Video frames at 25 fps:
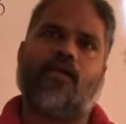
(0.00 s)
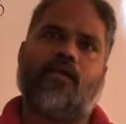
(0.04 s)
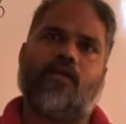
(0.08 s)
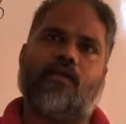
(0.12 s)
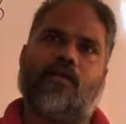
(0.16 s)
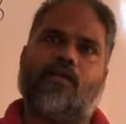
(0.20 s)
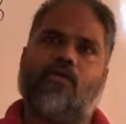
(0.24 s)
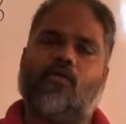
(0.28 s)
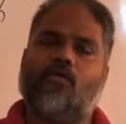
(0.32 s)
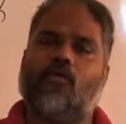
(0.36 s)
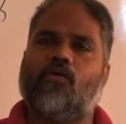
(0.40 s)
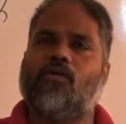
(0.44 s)
in a
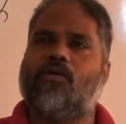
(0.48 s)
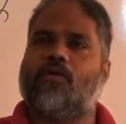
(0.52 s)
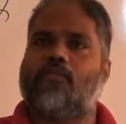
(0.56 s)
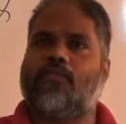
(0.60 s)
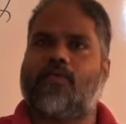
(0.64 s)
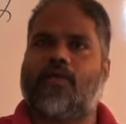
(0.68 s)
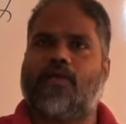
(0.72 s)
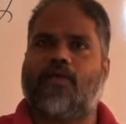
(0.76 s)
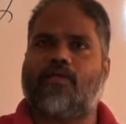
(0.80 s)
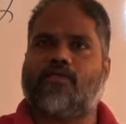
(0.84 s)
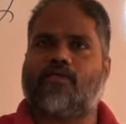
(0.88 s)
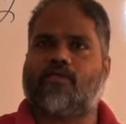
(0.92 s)
colder
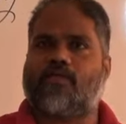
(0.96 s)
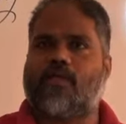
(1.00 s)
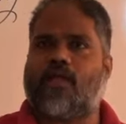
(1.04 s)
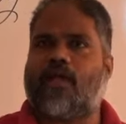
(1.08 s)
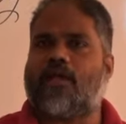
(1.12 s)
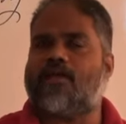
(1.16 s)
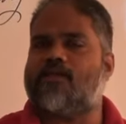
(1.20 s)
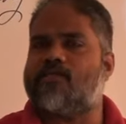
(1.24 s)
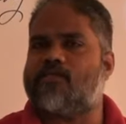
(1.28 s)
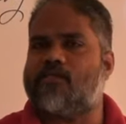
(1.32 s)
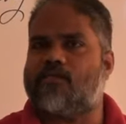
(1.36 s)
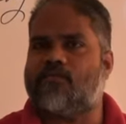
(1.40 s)
place
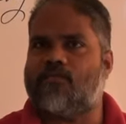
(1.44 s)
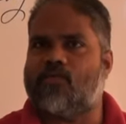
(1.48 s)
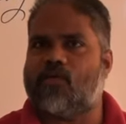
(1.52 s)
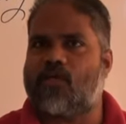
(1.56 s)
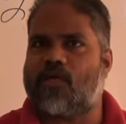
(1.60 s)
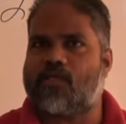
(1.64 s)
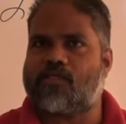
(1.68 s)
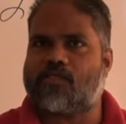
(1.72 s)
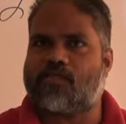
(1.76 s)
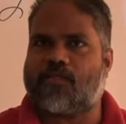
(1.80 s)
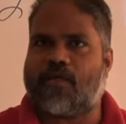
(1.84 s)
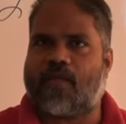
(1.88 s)
like Jammu
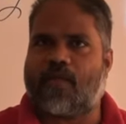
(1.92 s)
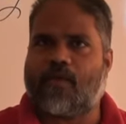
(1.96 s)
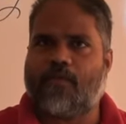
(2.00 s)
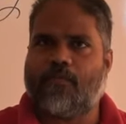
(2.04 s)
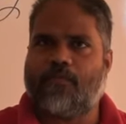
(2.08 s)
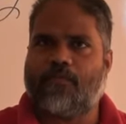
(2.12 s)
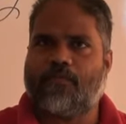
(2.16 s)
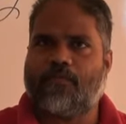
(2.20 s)
Kashmir,